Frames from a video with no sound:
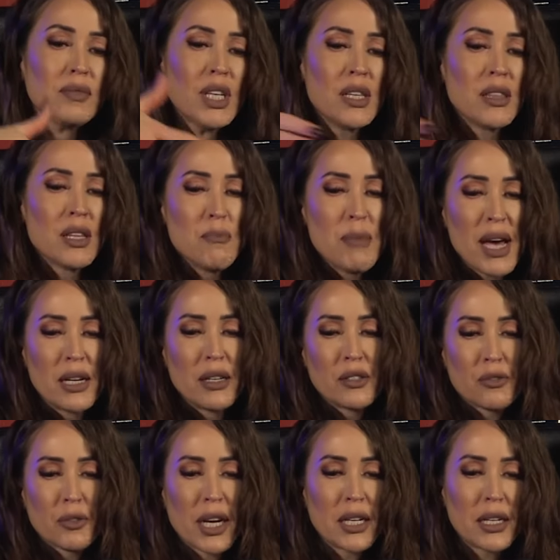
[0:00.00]
And the bed
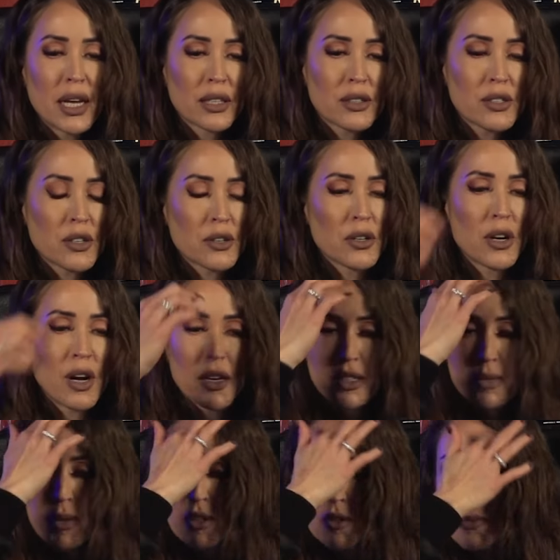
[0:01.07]
is right next to her
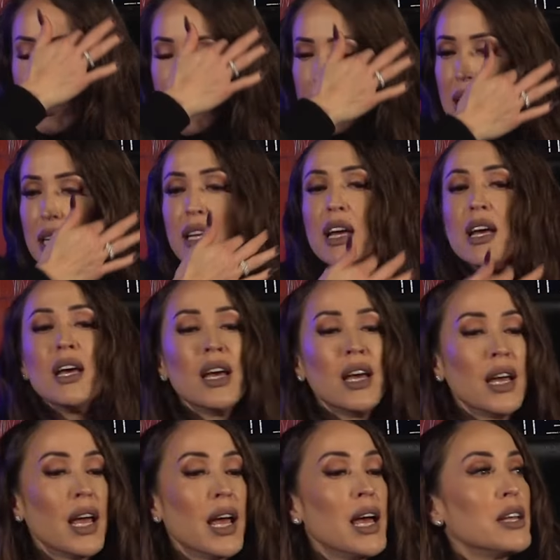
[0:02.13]
hospital bed.
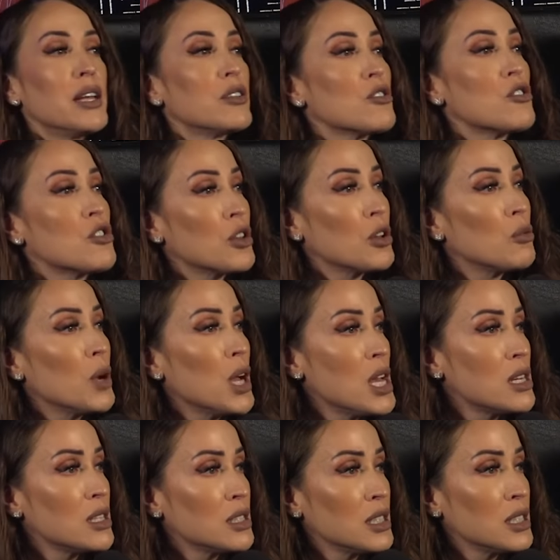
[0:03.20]
And she
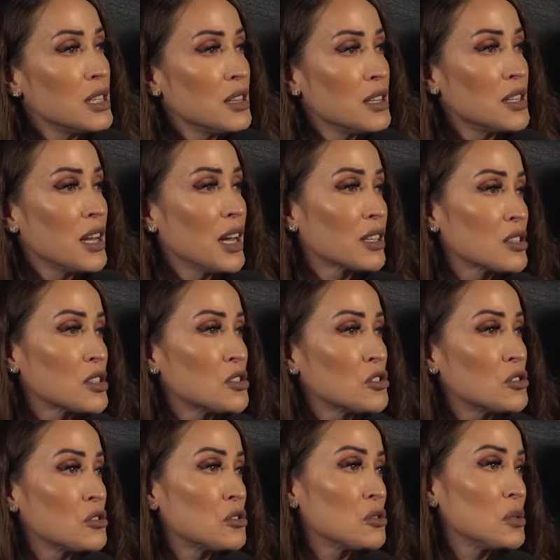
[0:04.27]
went in the next
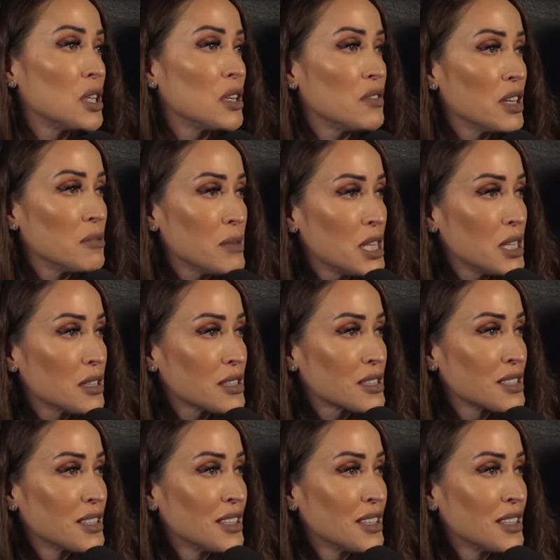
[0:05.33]
25 minutes.